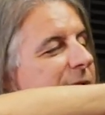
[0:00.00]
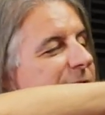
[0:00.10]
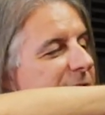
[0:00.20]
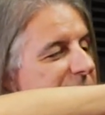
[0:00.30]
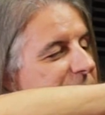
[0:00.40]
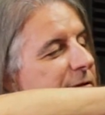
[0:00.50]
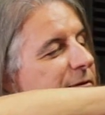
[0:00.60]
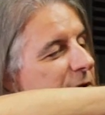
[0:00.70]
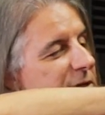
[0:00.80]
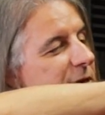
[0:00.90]
the effects of the
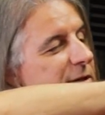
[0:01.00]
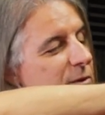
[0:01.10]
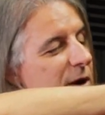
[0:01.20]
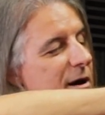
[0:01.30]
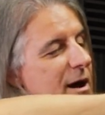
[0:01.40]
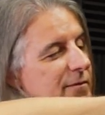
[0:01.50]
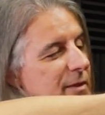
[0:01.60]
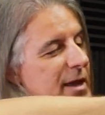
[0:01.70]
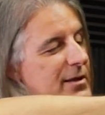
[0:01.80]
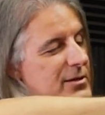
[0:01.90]
float start to wear off
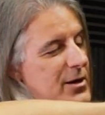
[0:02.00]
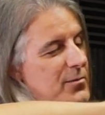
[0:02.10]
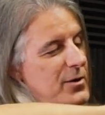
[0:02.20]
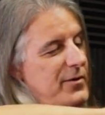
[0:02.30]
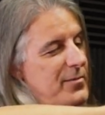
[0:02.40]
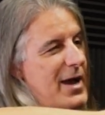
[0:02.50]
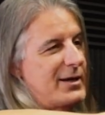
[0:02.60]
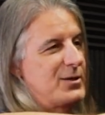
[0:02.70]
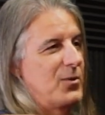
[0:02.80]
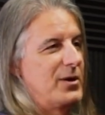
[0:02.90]
and they start moving
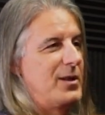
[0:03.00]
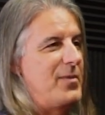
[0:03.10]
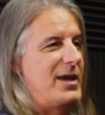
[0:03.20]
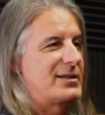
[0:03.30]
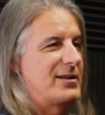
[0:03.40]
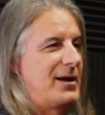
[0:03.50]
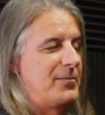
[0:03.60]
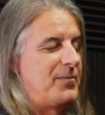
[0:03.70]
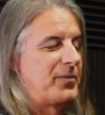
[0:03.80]
back toward the baseline.